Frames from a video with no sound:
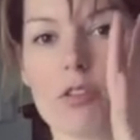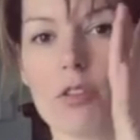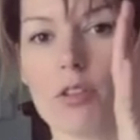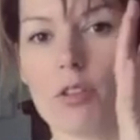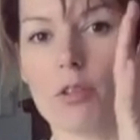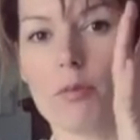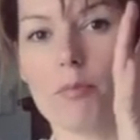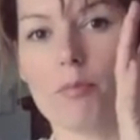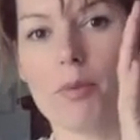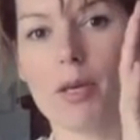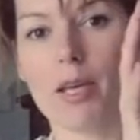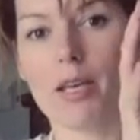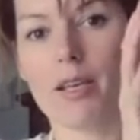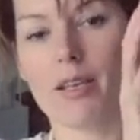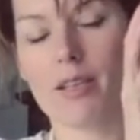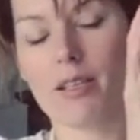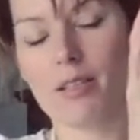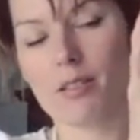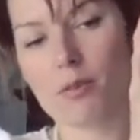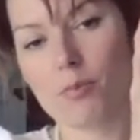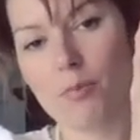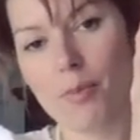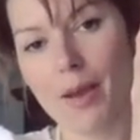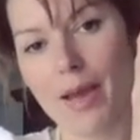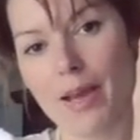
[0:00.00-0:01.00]
going to be at
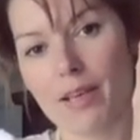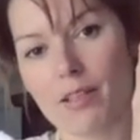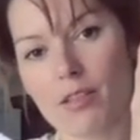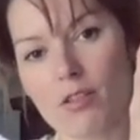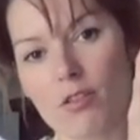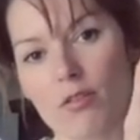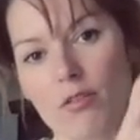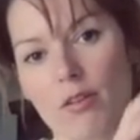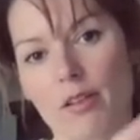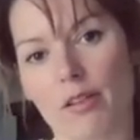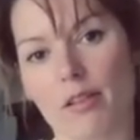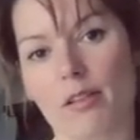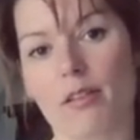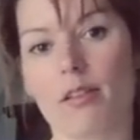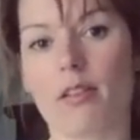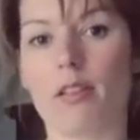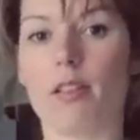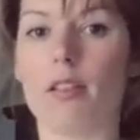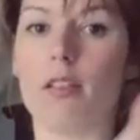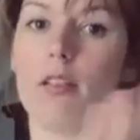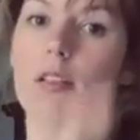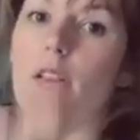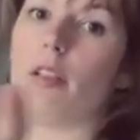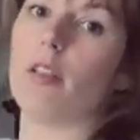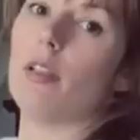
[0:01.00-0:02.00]
its best, rather
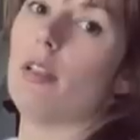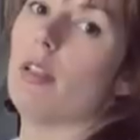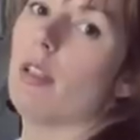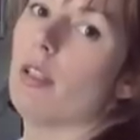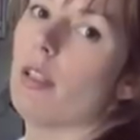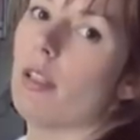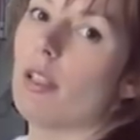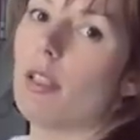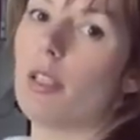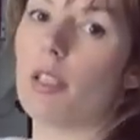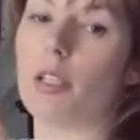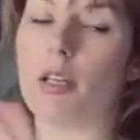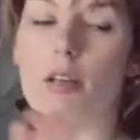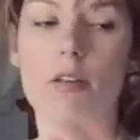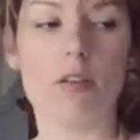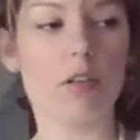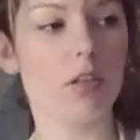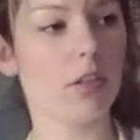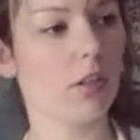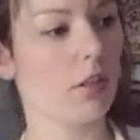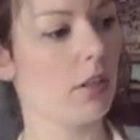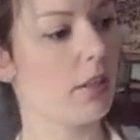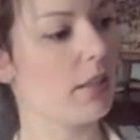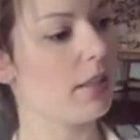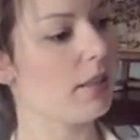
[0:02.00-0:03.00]
than, you know,
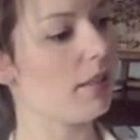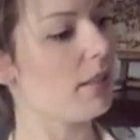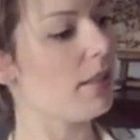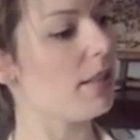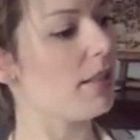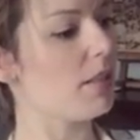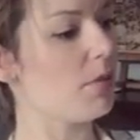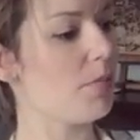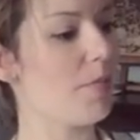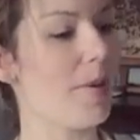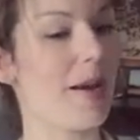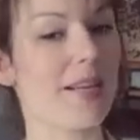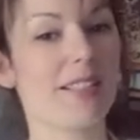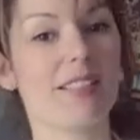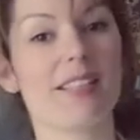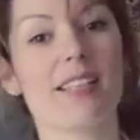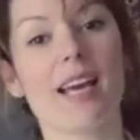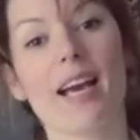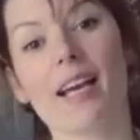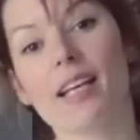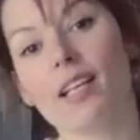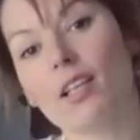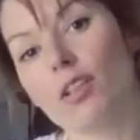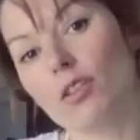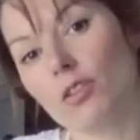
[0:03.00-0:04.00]
look at its best
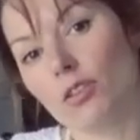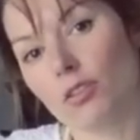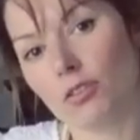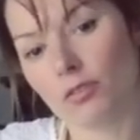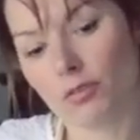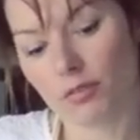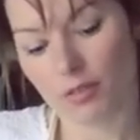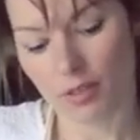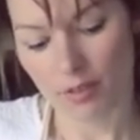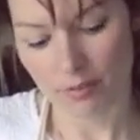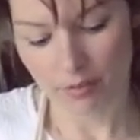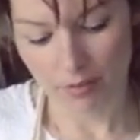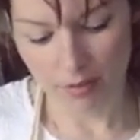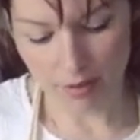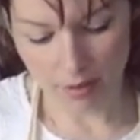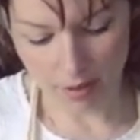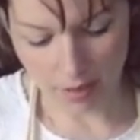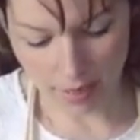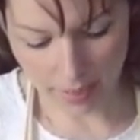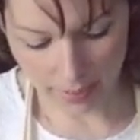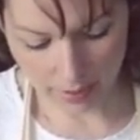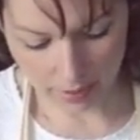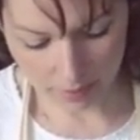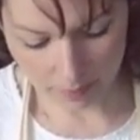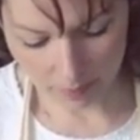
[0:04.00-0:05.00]
angle, if you
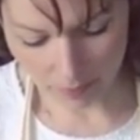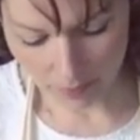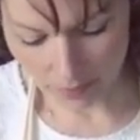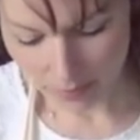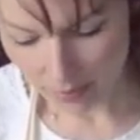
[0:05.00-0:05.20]
like.